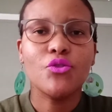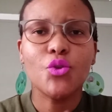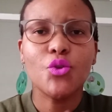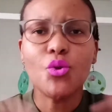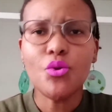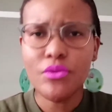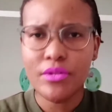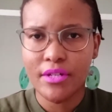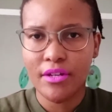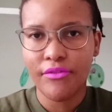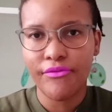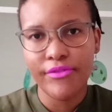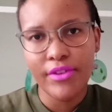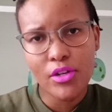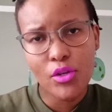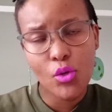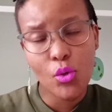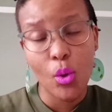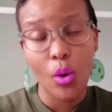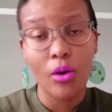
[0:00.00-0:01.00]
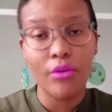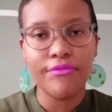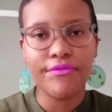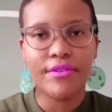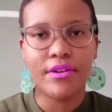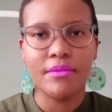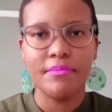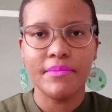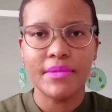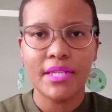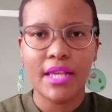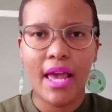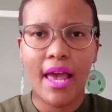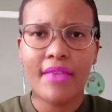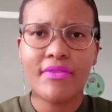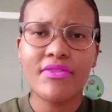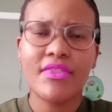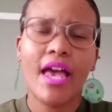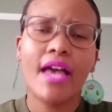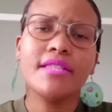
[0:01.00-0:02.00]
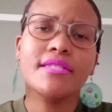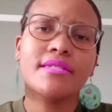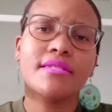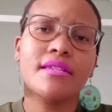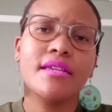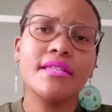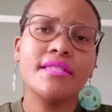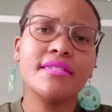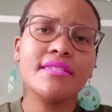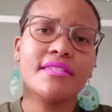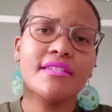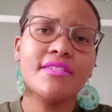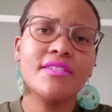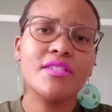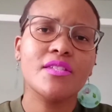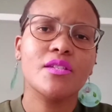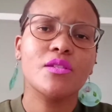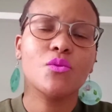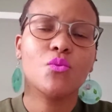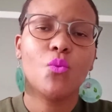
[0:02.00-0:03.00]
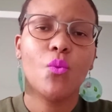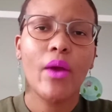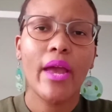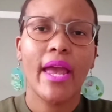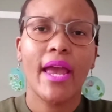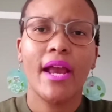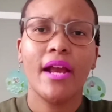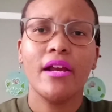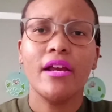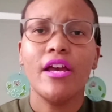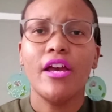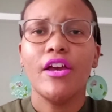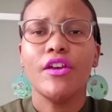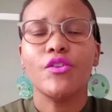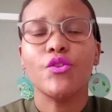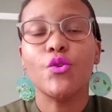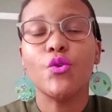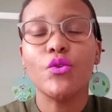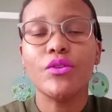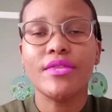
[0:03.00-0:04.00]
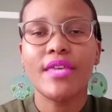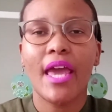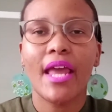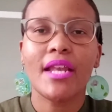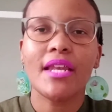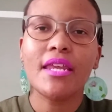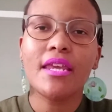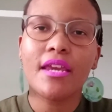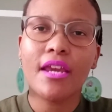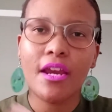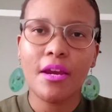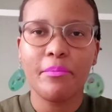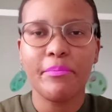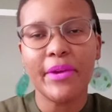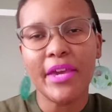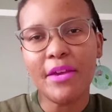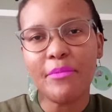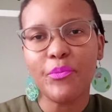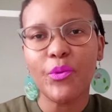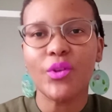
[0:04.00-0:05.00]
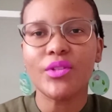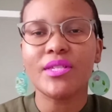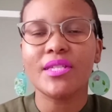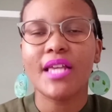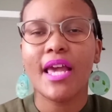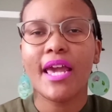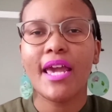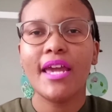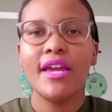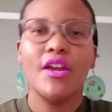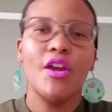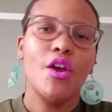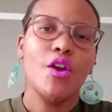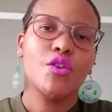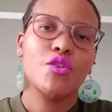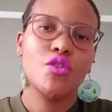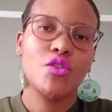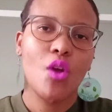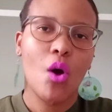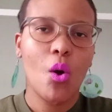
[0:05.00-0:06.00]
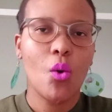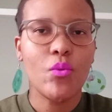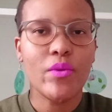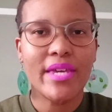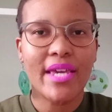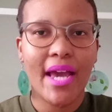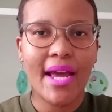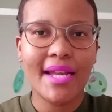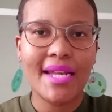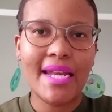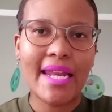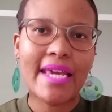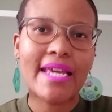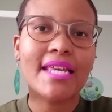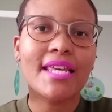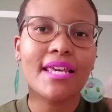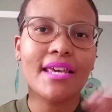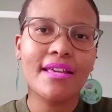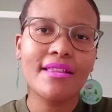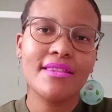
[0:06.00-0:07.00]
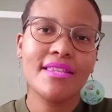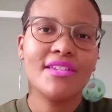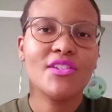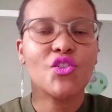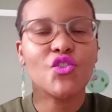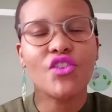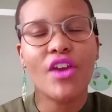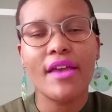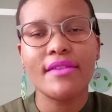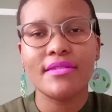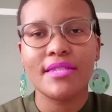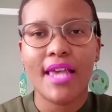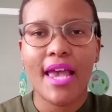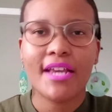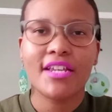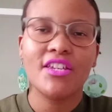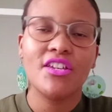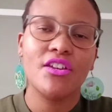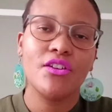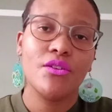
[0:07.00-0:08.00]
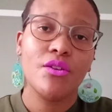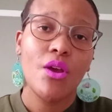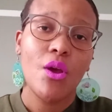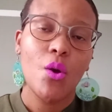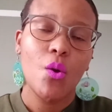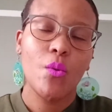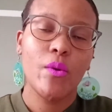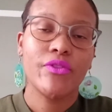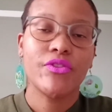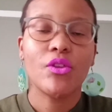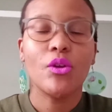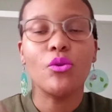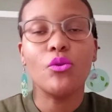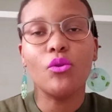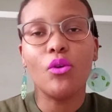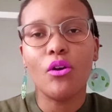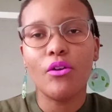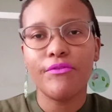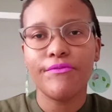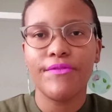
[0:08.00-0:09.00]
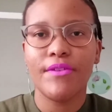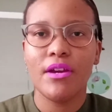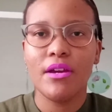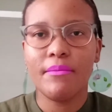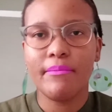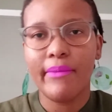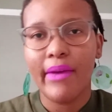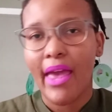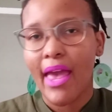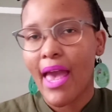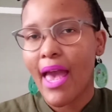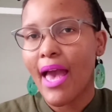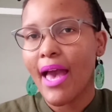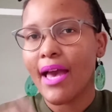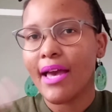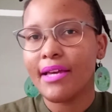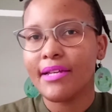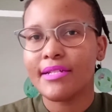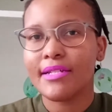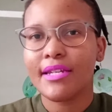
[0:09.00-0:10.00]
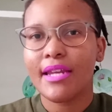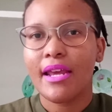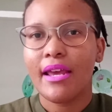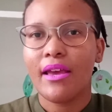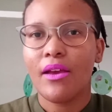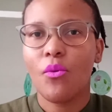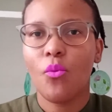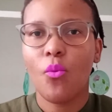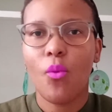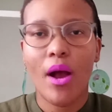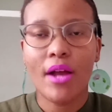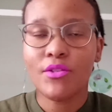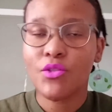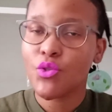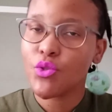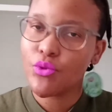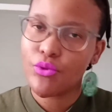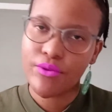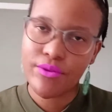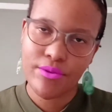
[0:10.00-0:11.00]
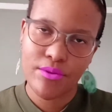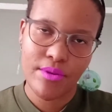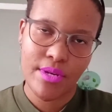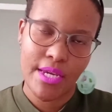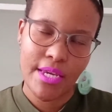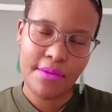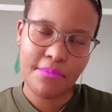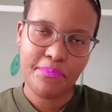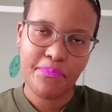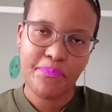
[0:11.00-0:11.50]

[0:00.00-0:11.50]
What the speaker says: two different law firms. And that's instances where you then hear people say, no, we are linking this transaction with the law firm at 123.